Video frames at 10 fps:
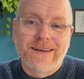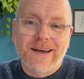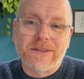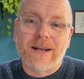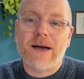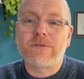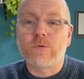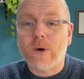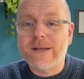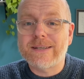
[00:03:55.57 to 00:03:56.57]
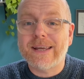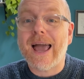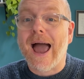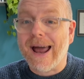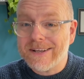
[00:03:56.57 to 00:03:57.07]
and they'll have you writing
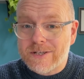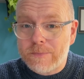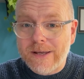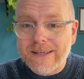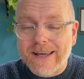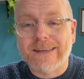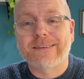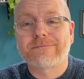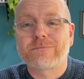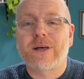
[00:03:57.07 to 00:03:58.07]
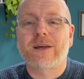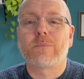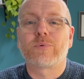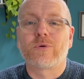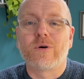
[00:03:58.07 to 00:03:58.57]
and speaking like a
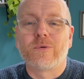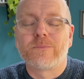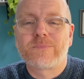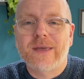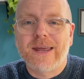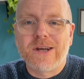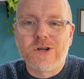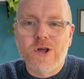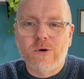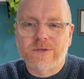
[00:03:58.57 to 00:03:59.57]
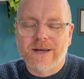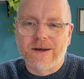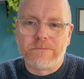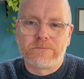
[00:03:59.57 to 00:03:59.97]
pro in no time.